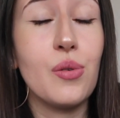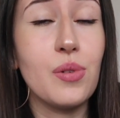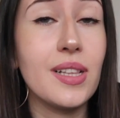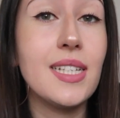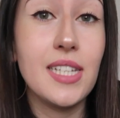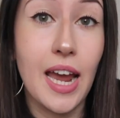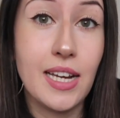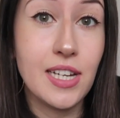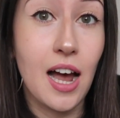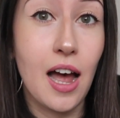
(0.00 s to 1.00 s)
really
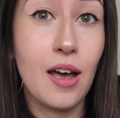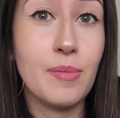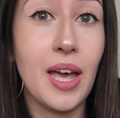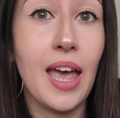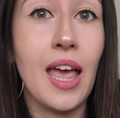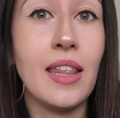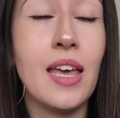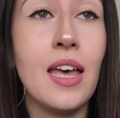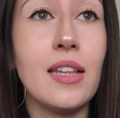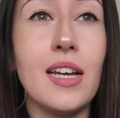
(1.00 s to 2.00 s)
take time, and
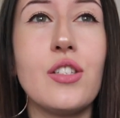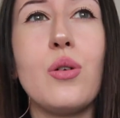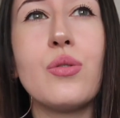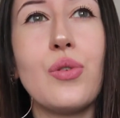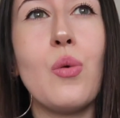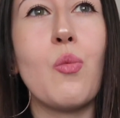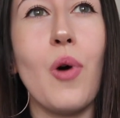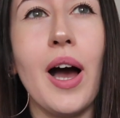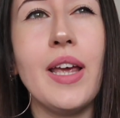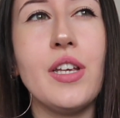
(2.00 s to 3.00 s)
that's also
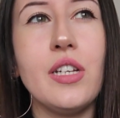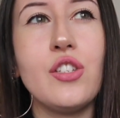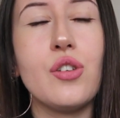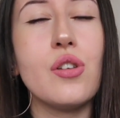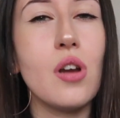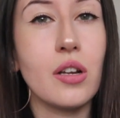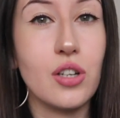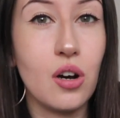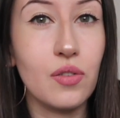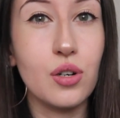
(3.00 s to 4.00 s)
why you need to
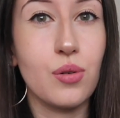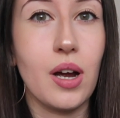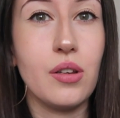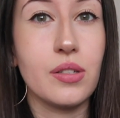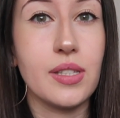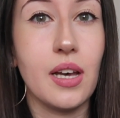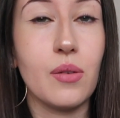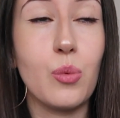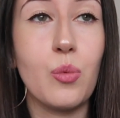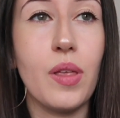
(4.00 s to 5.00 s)
not overcrowd
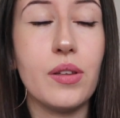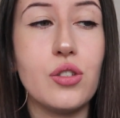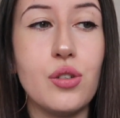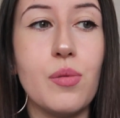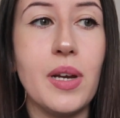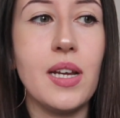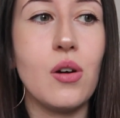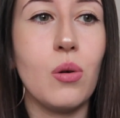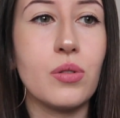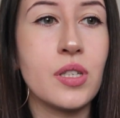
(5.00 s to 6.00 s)
yourself with too many
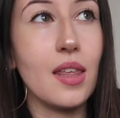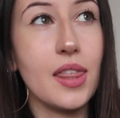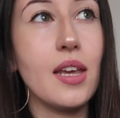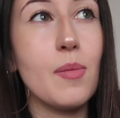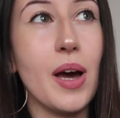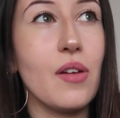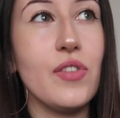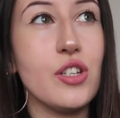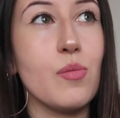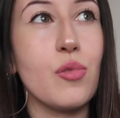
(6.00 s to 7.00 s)
goals. The thing about a
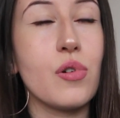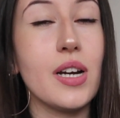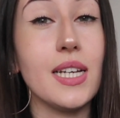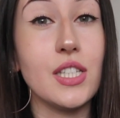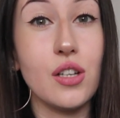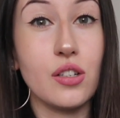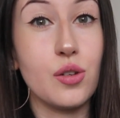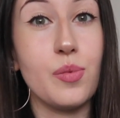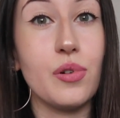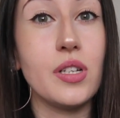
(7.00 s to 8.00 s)
vision board is not
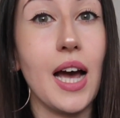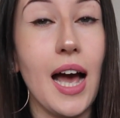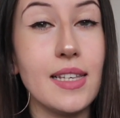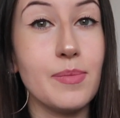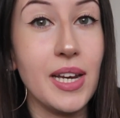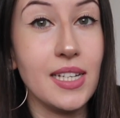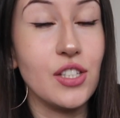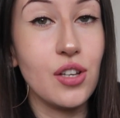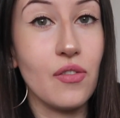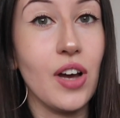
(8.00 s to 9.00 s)
to put as many
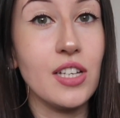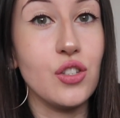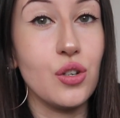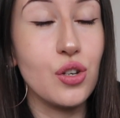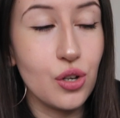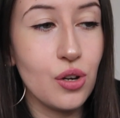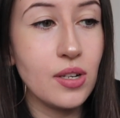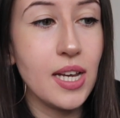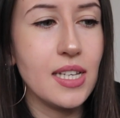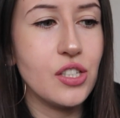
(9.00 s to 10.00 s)
stuff as you
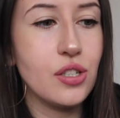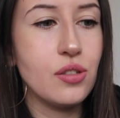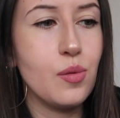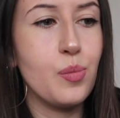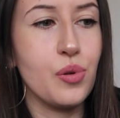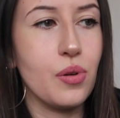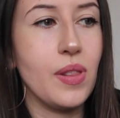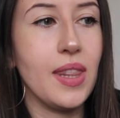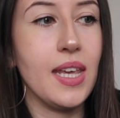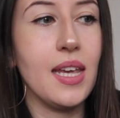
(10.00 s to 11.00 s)
could, it's just to
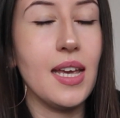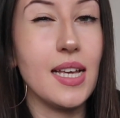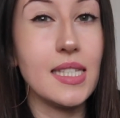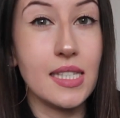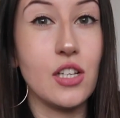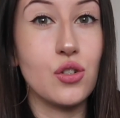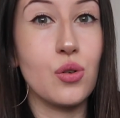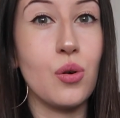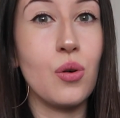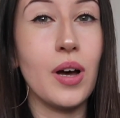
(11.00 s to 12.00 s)
put the
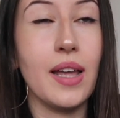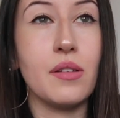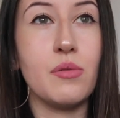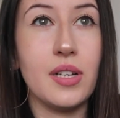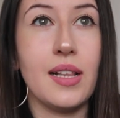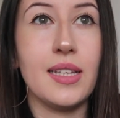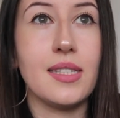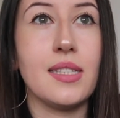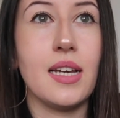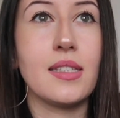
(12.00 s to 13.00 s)
essential and
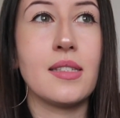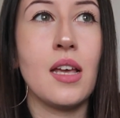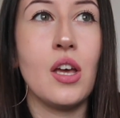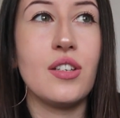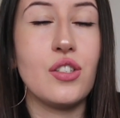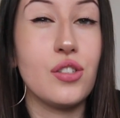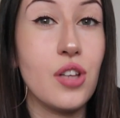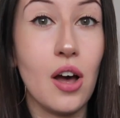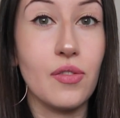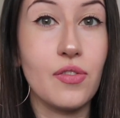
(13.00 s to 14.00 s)
realistic
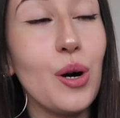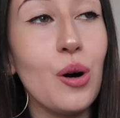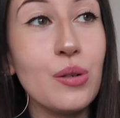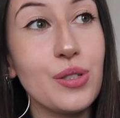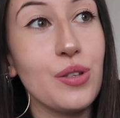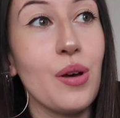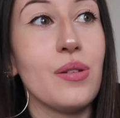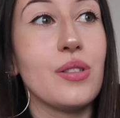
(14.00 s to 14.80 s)
stuff. Also,